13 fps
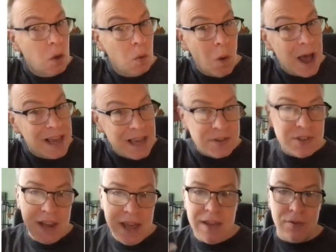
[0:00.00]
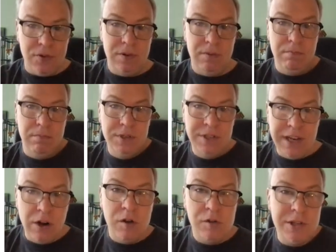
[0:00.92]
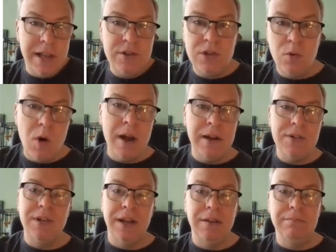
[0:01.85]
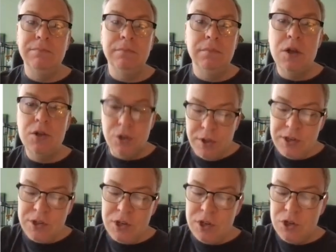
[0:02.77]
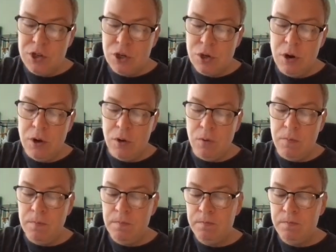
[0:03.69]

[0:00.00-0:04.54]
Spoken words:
Why, yes, it is. 0 is less than 1, isn't it? So this is true.